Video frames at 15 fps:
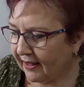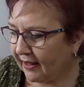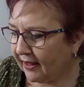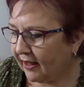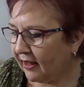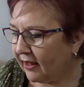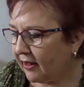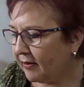
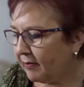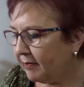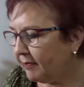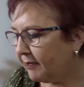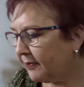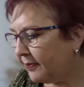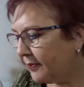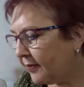
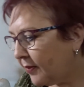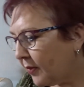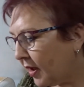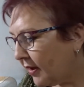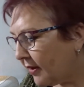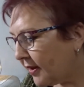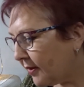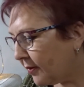
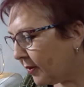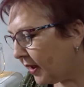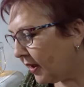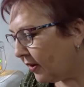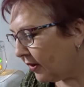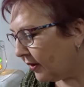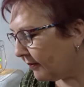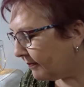Where else have we
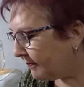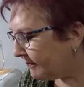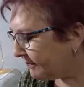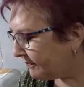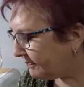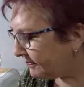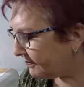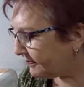got?
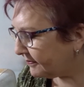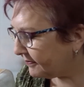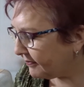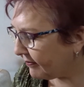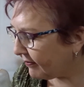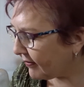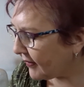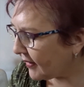
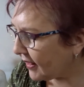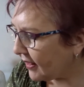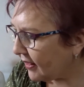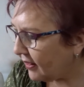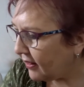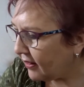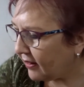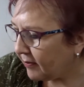
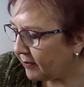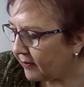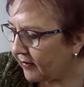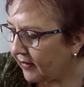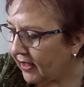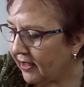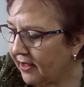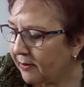
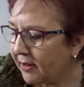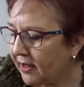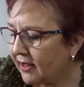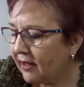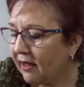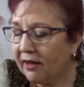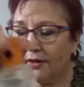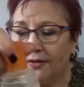This
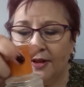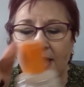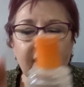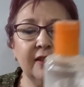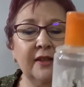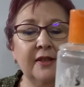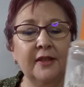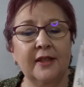one's half
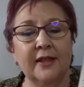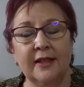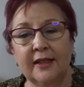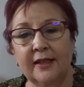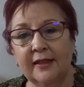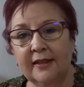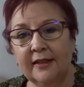used.